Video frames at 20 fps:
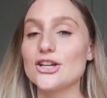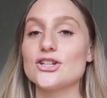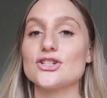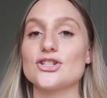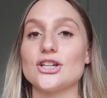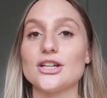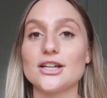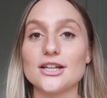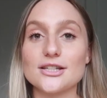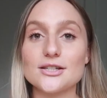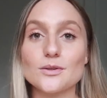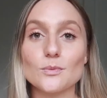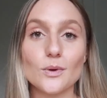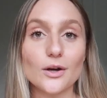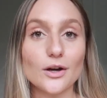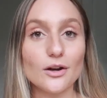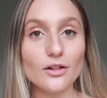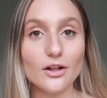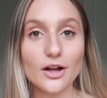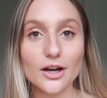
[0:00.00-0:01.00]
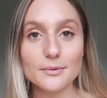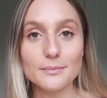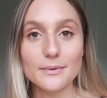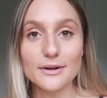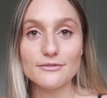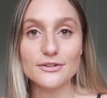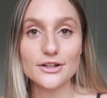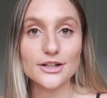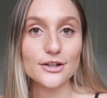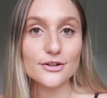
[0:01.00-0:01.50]
She is what a lot of
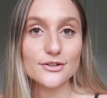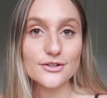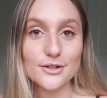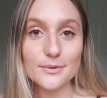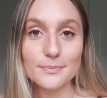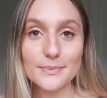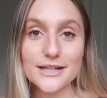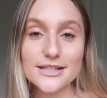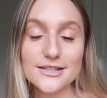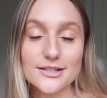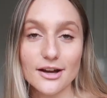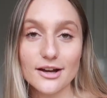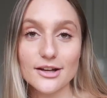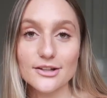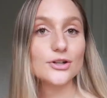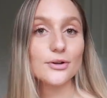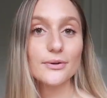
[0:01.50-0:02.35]
my videos are based on.